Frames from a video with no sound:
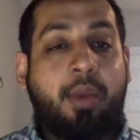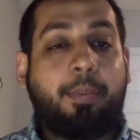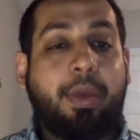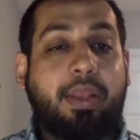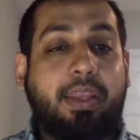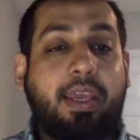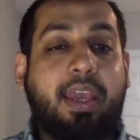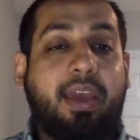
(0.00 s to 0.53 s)

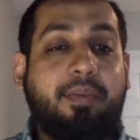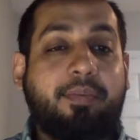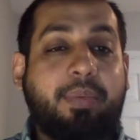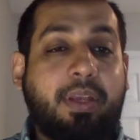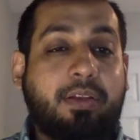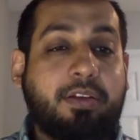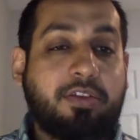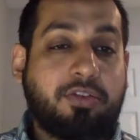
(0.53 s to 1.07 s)
but they have
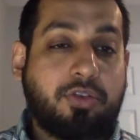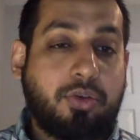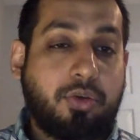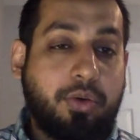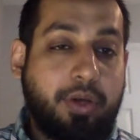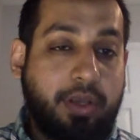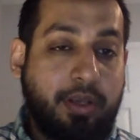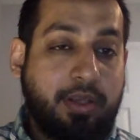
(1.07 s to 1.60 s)
been
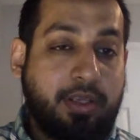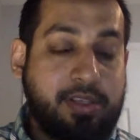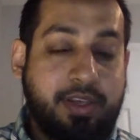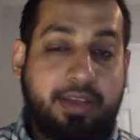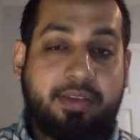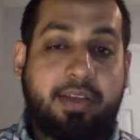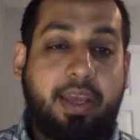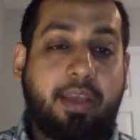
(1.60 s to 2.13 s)
distorted,
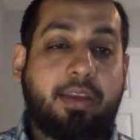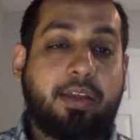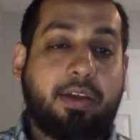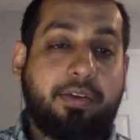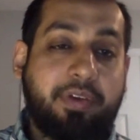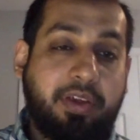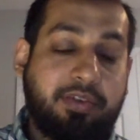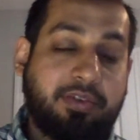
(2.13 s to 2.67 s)
just like the
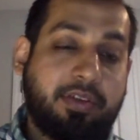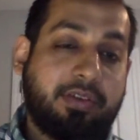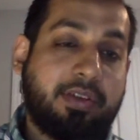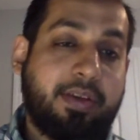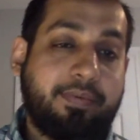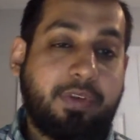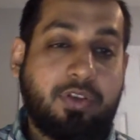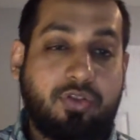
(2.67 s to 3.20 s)
Christians
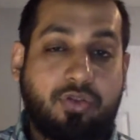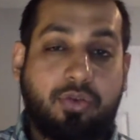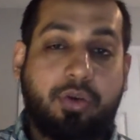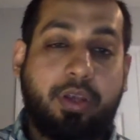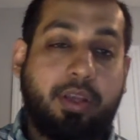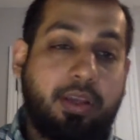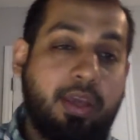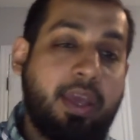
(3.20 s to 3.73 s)
have
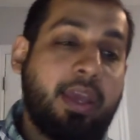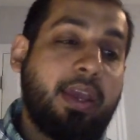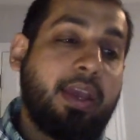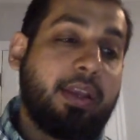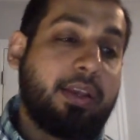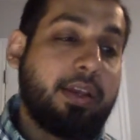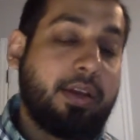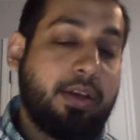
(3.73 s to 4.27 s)
distorted
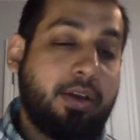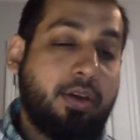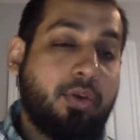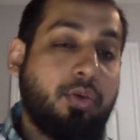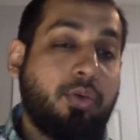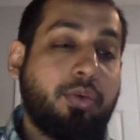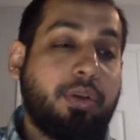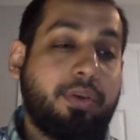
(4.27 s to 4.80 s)

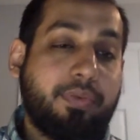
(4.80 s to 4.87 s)
who the